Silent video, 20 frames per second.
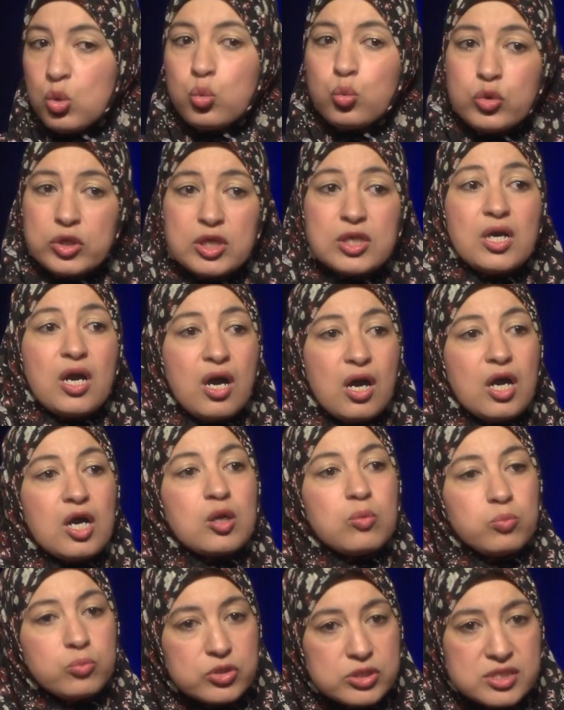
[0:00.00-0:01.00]
We are
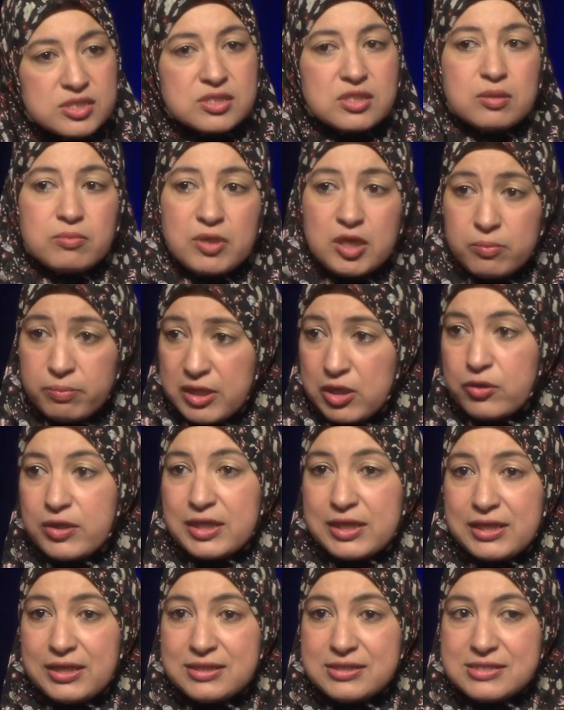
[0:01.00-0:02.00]
Muslim
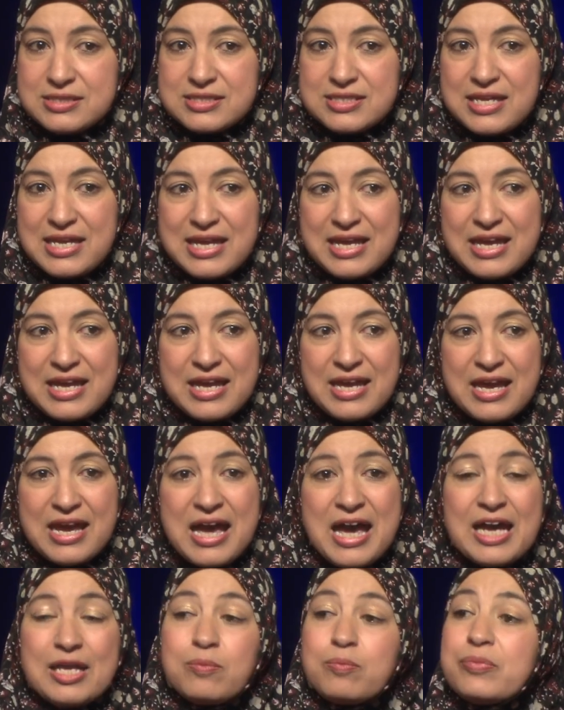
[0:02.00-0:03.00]
Americans.
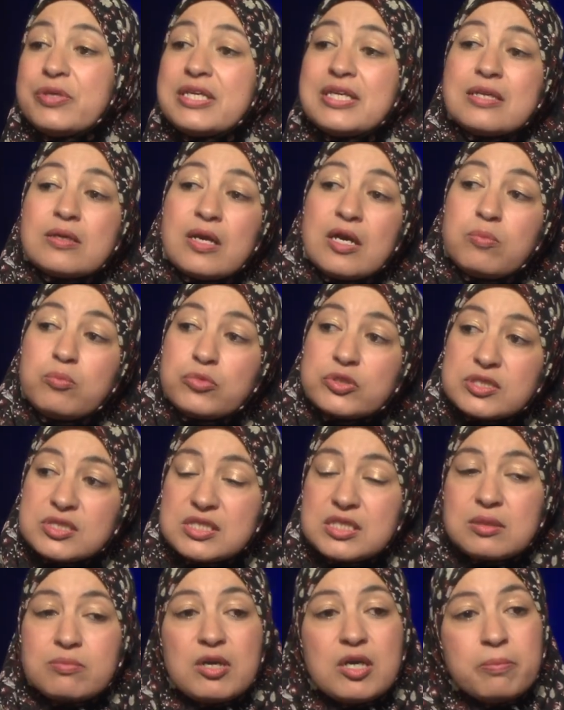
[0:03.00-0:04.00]
And being a
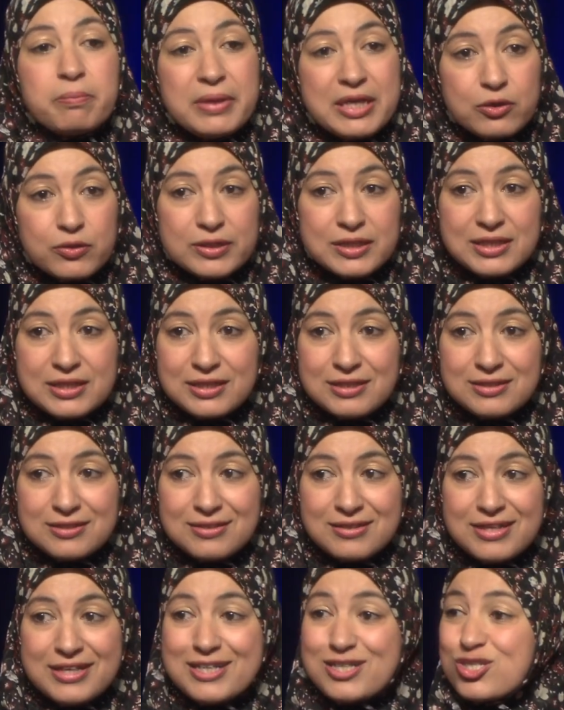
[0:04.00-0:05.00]
Muslim American
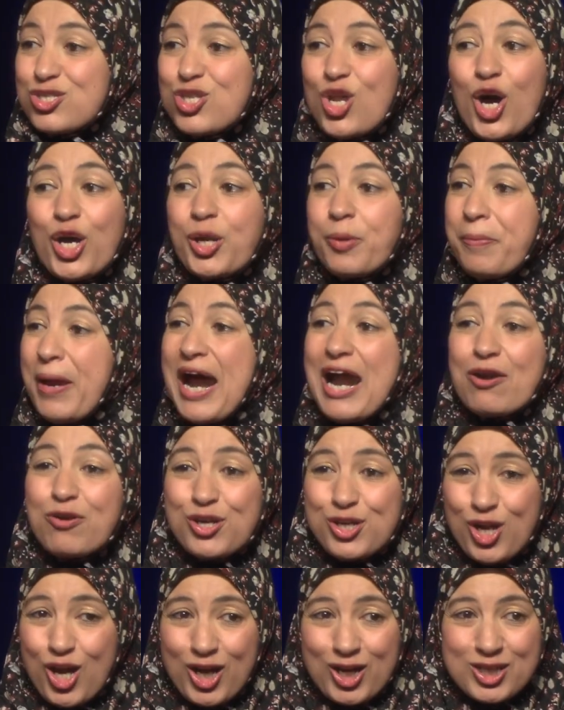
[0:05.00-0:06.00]
is not a
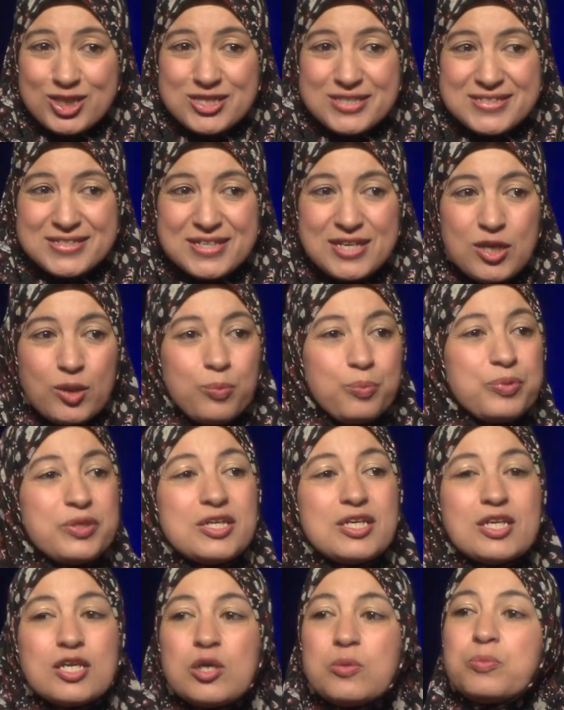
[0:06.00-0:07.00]
paradox.
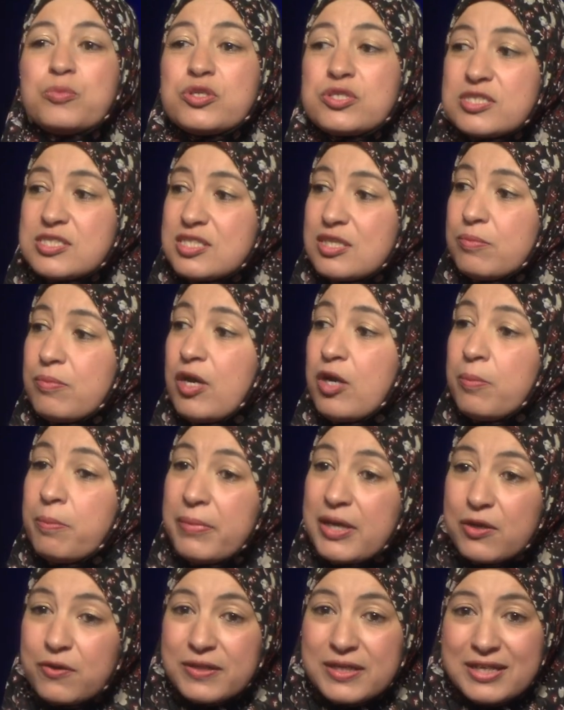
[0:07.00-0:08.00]
Being a Muslim
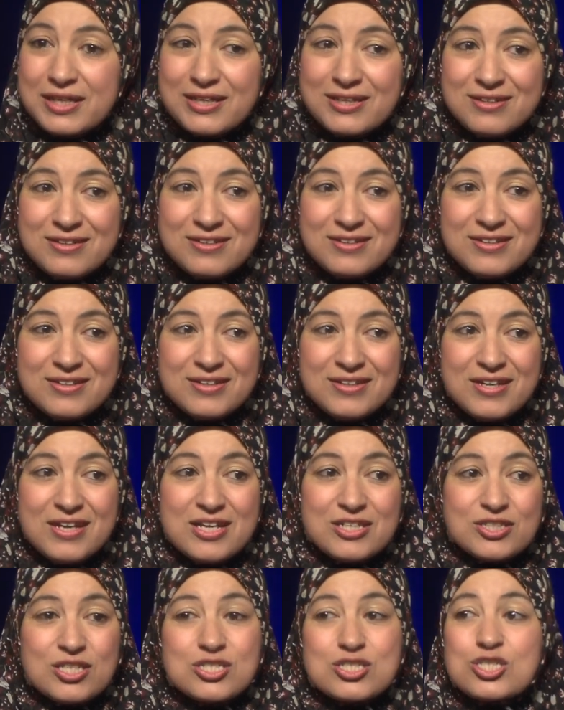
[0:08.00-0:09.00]
American
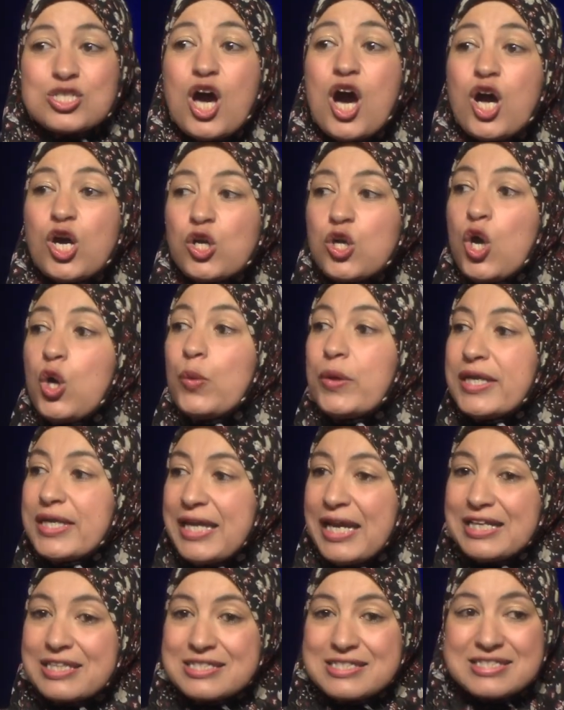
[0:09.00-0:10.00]
does not go
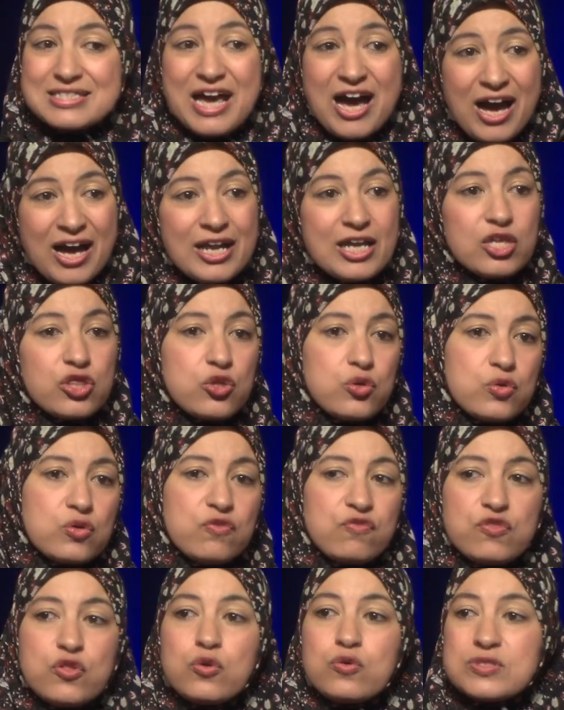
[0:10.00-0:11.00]
against either of
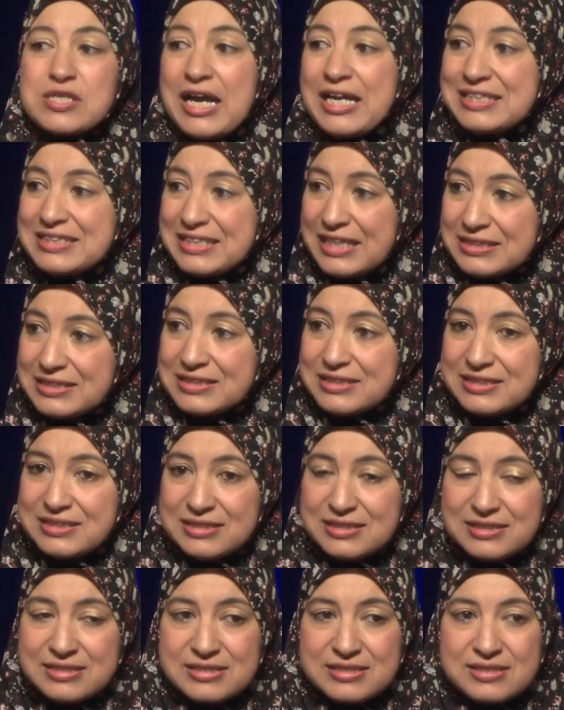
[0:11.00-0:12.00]
those
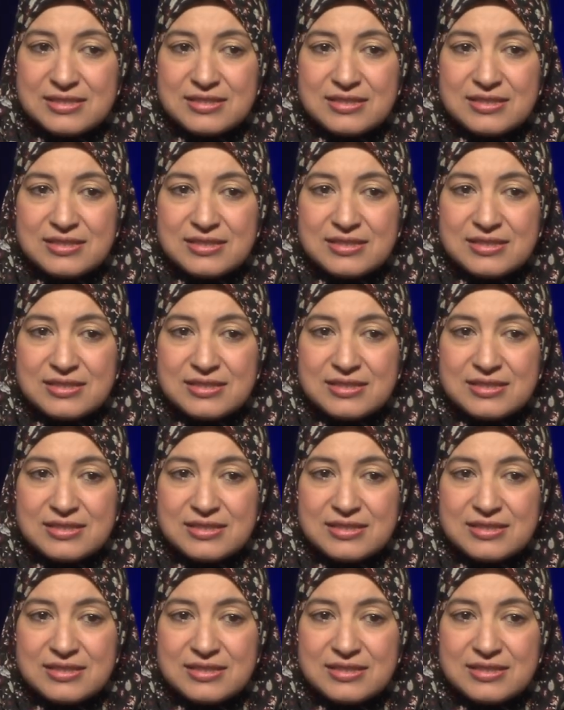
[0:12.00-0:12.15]
identities.